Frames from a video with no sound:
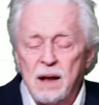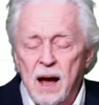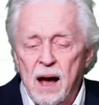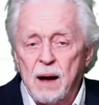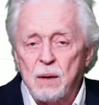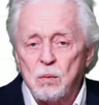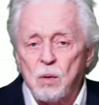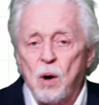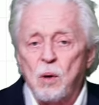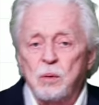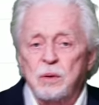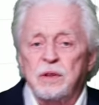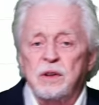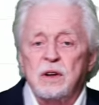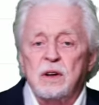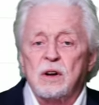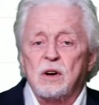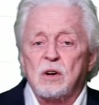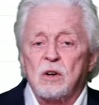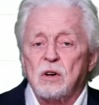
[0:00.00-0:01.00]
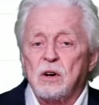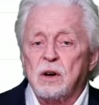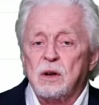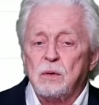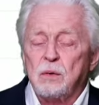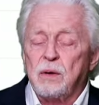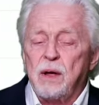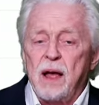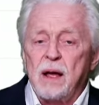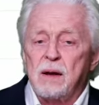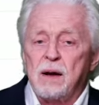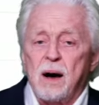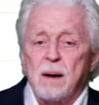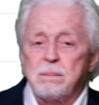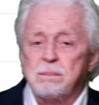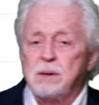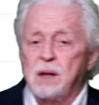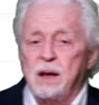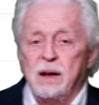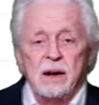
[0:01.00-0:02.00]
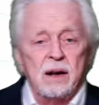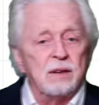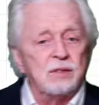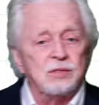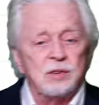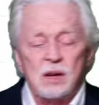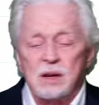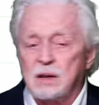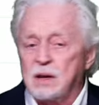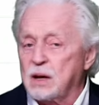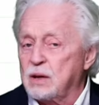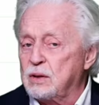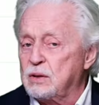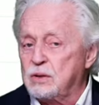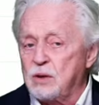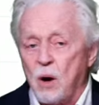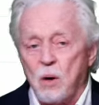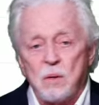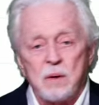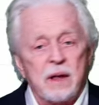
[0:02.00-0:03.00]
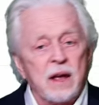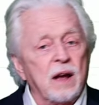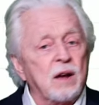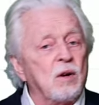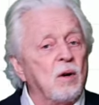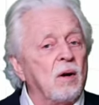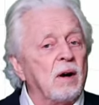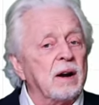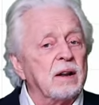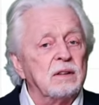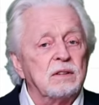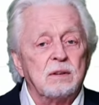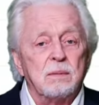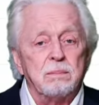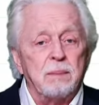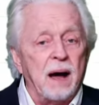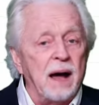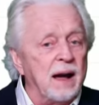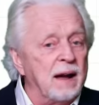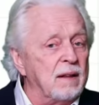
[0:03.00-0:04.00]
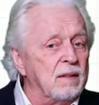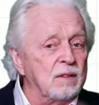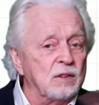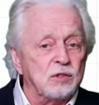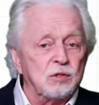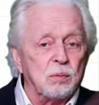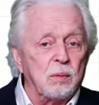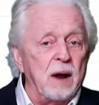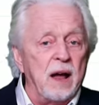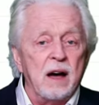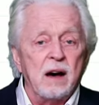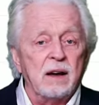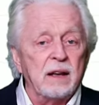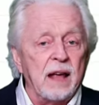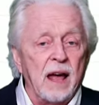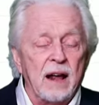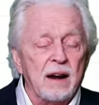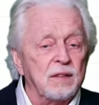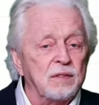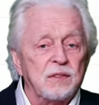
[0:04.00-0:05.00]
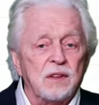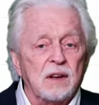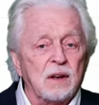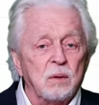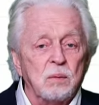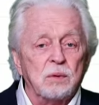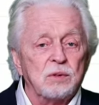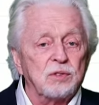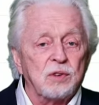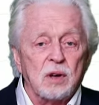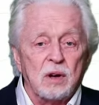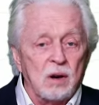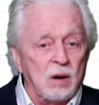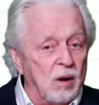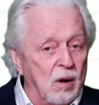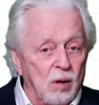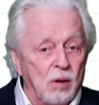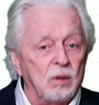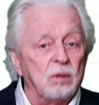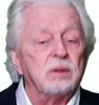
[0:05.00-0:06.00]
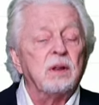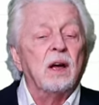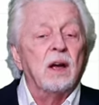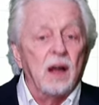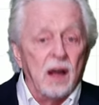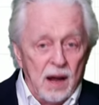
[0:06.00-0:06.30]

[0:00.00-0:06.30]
I wrote in the early update, I said, don't get caught into buying this rally. I didn't think it was going to hold.